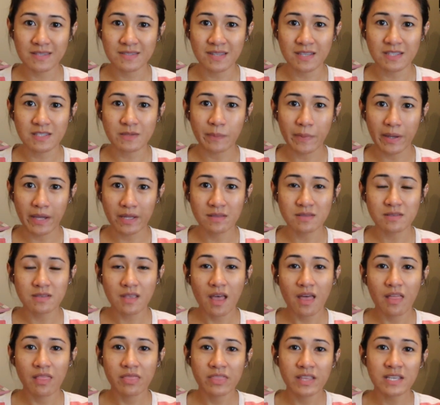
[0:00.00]
6 months.
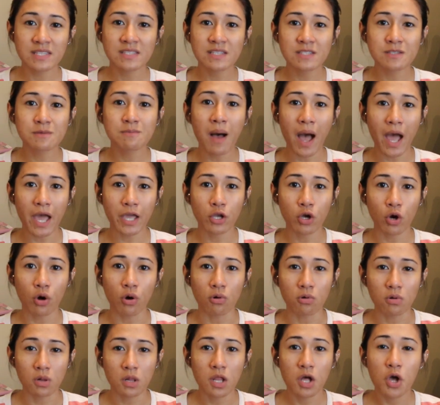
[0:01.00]
This is my
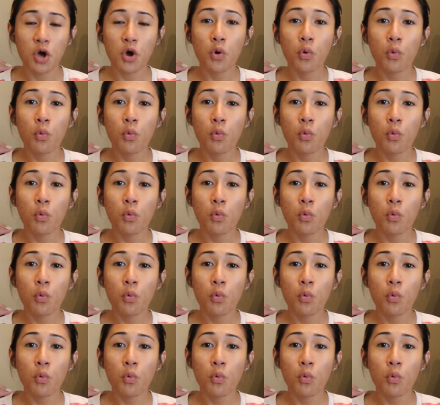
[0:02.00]
goal.